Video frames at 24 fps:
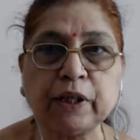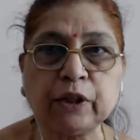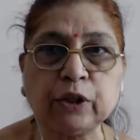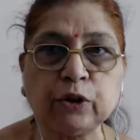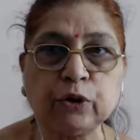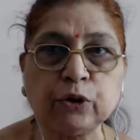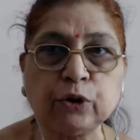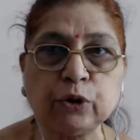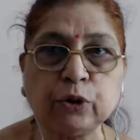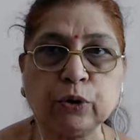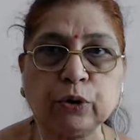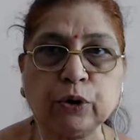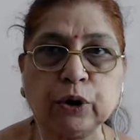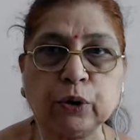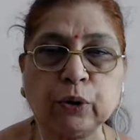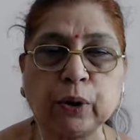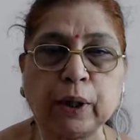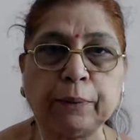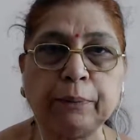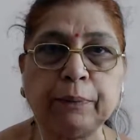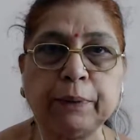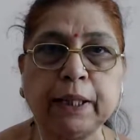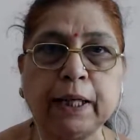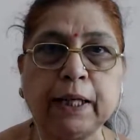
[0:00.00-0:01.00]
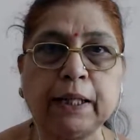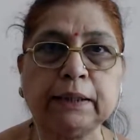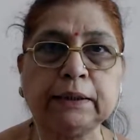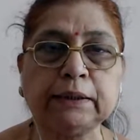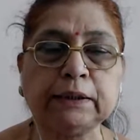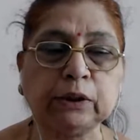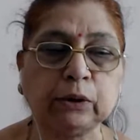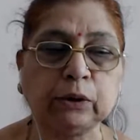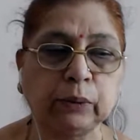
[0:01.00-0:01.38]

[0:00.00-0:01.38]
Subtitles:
you can be asked